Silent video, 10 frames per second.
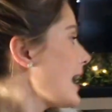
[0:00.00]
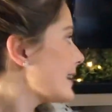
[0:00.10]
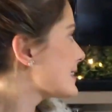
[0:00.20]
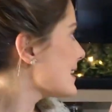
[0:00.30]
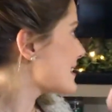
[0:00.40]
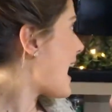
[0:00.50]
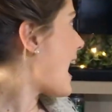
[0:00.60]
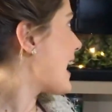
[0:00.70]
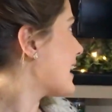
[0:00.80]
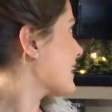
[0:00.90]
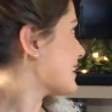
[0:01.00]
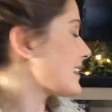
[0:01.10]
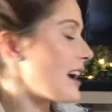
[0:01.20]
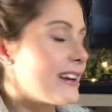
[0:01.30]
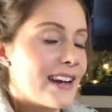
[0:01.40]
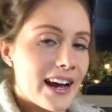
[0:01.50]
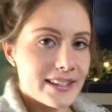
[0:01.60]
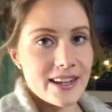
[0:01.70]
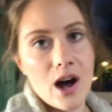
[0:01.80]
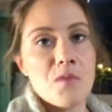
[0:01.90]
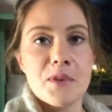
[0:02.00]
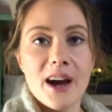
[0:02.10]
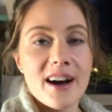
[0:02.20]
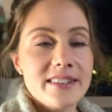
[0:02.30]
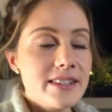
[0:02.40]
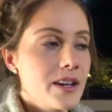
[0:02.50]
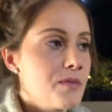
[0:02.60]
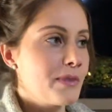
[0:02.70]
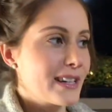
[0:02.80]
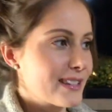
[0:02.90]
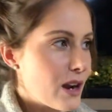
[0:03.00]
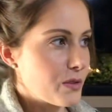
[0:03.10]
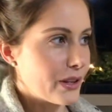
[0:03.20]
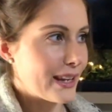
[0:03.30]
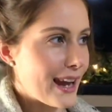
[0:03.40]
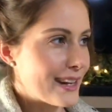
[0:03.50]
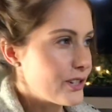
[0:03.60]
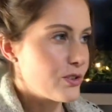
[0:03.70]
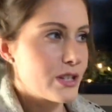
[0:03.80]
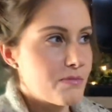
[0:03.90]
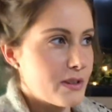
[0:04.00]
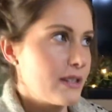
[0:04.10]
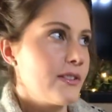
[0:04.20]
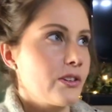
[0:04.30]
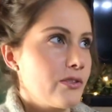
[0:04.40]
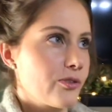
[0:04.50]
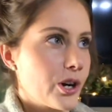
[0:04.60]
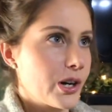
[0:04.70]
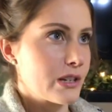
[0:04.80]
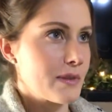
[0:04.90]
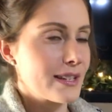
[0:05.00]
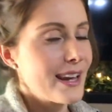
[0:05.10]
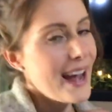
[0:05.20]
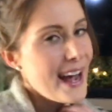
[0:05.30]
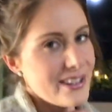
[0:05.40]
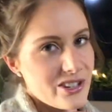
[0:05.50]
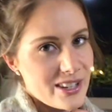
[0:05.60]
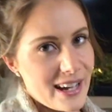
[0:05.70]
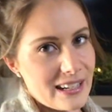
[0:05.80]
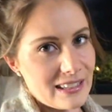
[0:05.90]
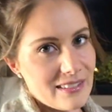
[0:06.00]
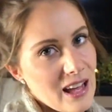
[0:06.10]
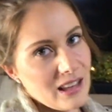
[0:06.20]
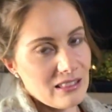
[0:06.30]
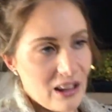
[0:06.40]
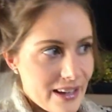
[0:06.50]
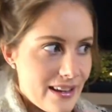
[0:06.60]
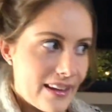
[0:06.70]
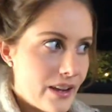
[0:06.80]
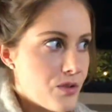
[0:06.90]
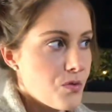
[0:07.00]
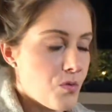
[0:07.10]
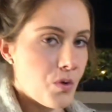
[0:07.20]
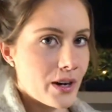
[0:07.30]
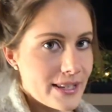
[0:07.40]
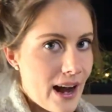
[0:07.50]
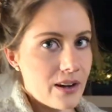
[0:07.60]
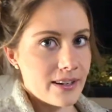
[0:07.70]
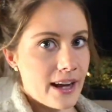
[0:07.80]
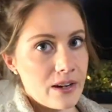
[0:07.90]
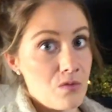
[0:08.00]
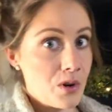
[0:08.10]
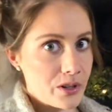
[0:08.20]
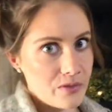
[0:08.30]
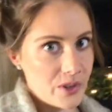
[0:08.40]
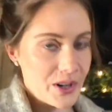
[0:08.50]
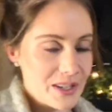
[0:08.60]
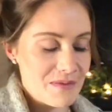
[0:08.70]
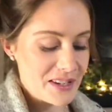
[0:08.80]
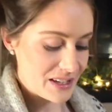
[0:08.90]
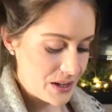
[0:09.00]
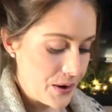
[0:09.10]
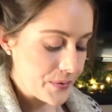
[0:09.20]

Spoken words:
It does add, I think, a nice ambiance, but it's not really, I didn't do it specifically for Christmas. It's just kind of lucky that it works out and kind of works for Christmas too.